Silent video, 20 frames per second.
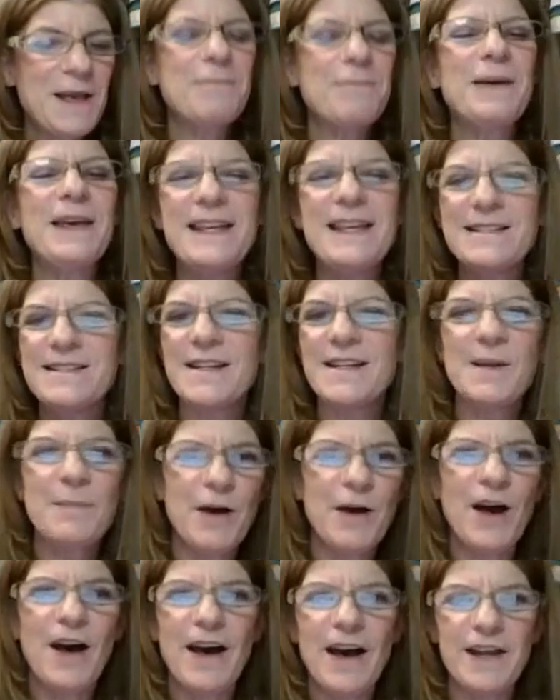Peas in a
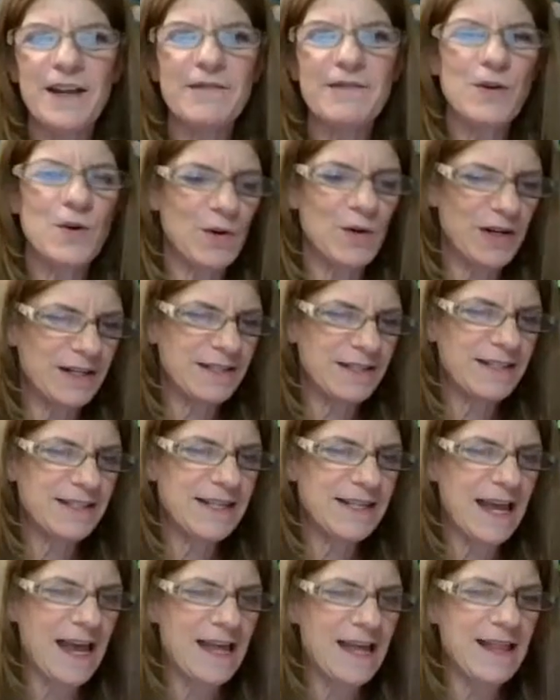pod, of
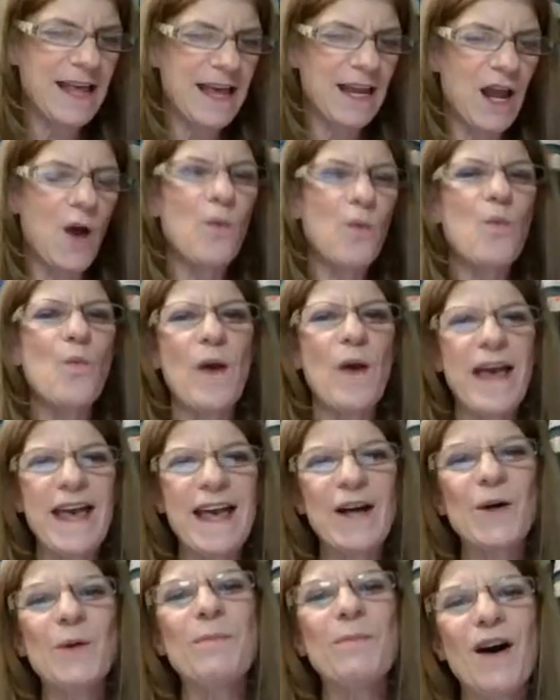course, and then a
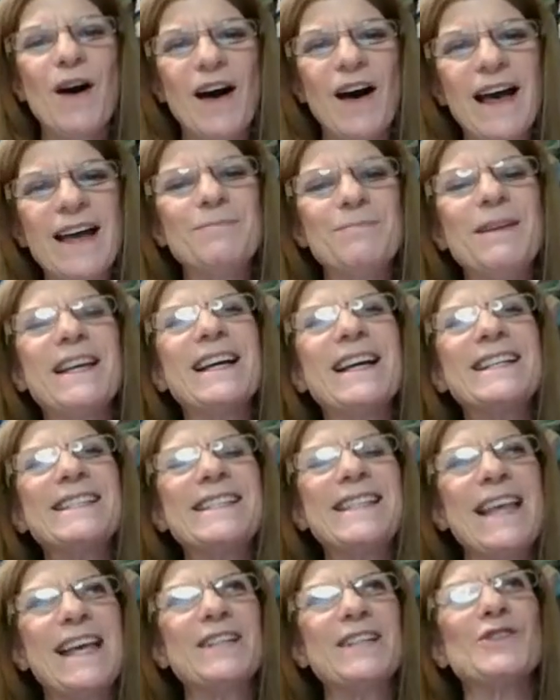whale pod
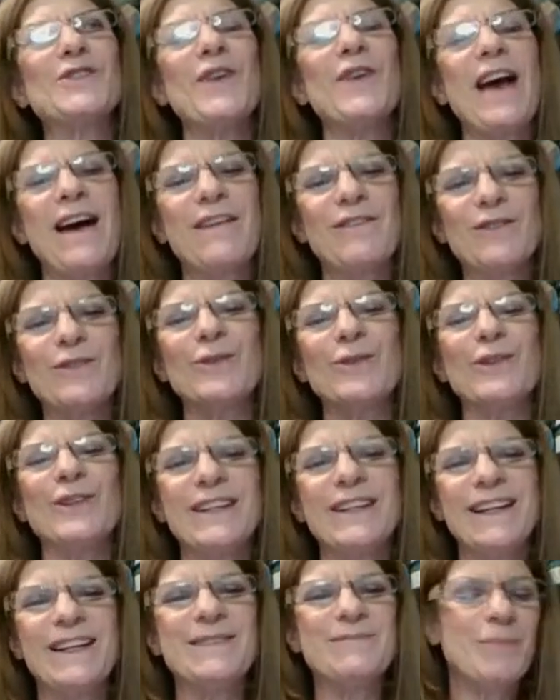because they
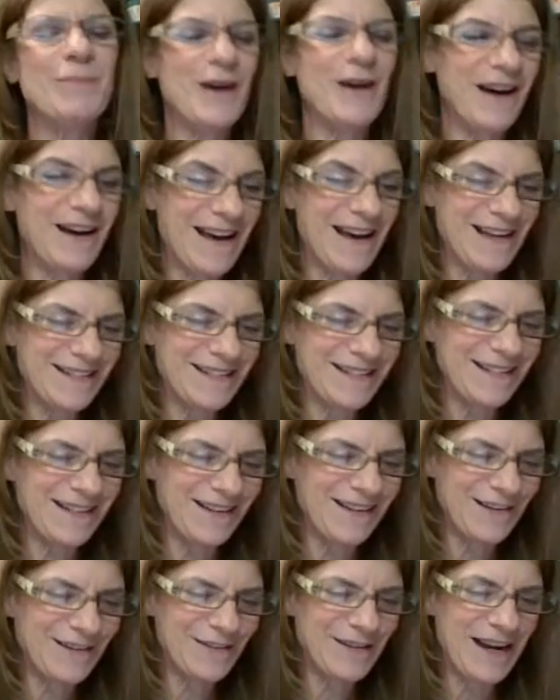travel in pods.
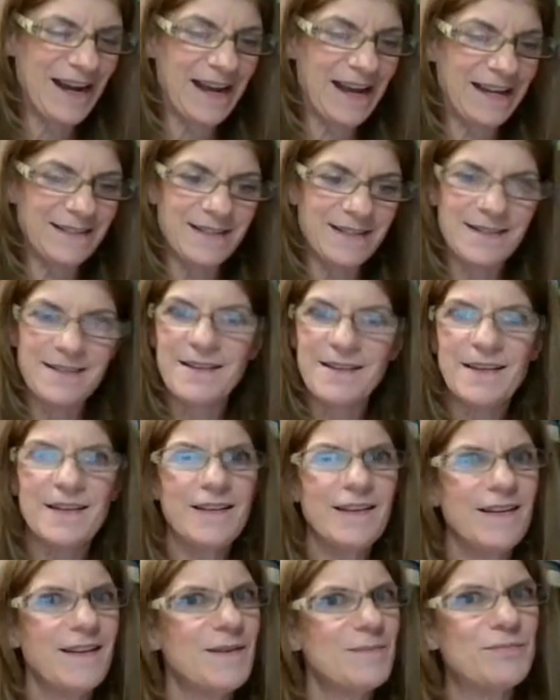All right.
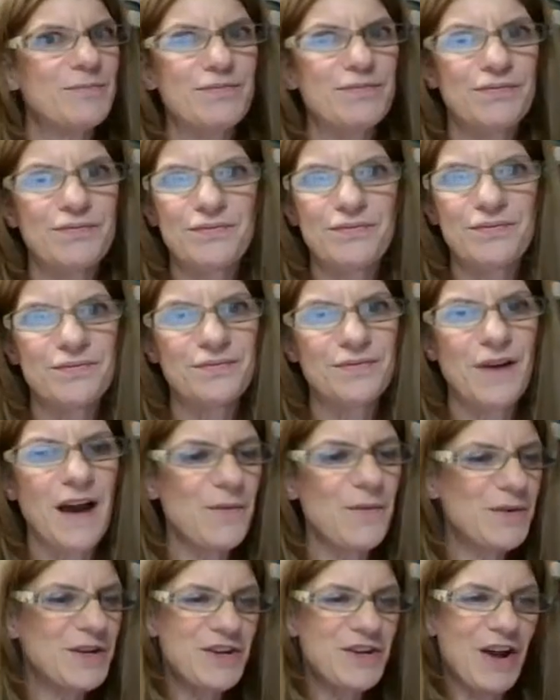
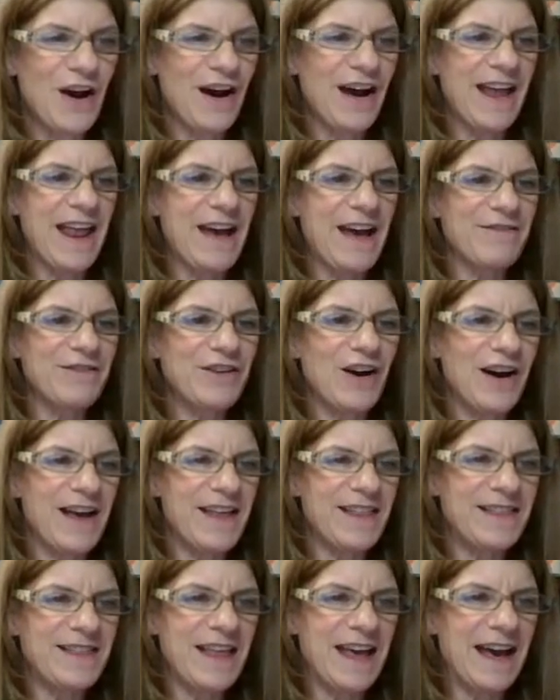I would not have
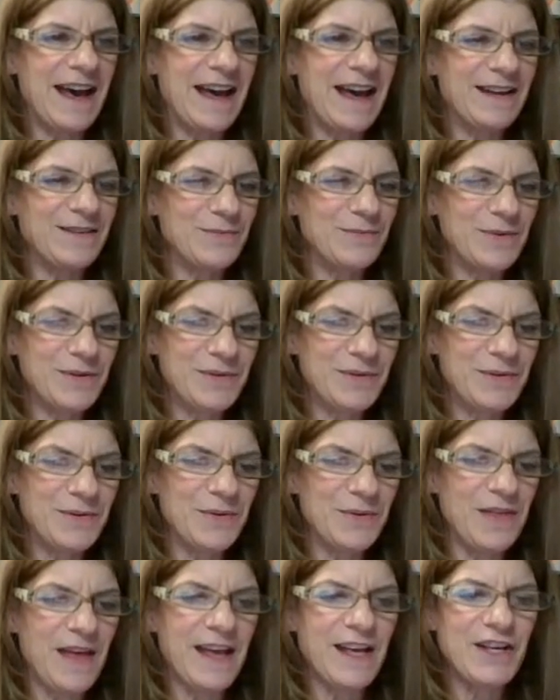gotten that.
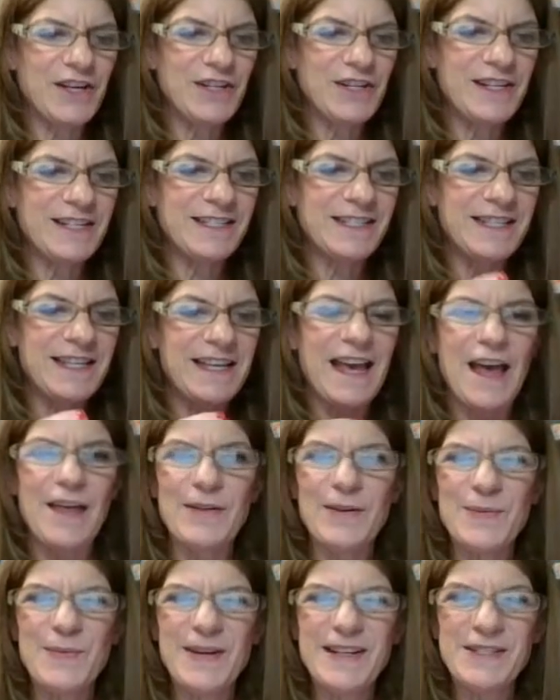Woo, thank goodness the
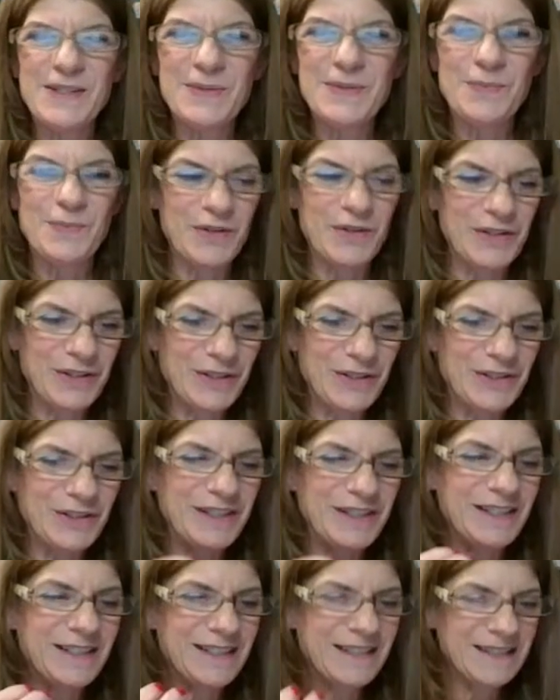other ones were